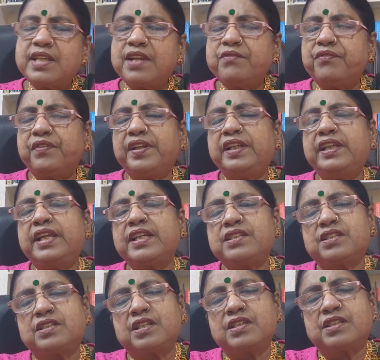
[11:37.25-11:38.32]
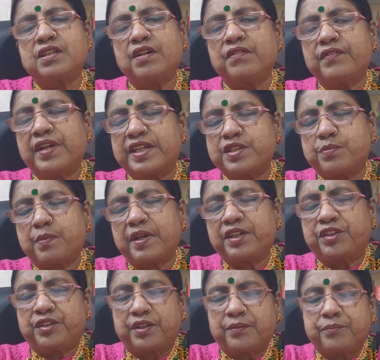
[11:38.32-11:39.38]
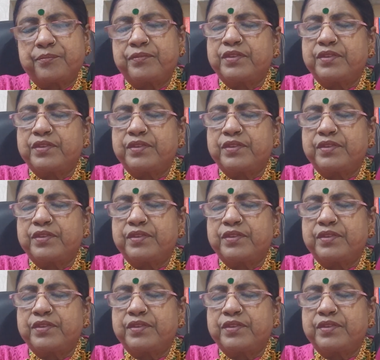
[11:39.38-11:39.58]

and feelings deserve expression.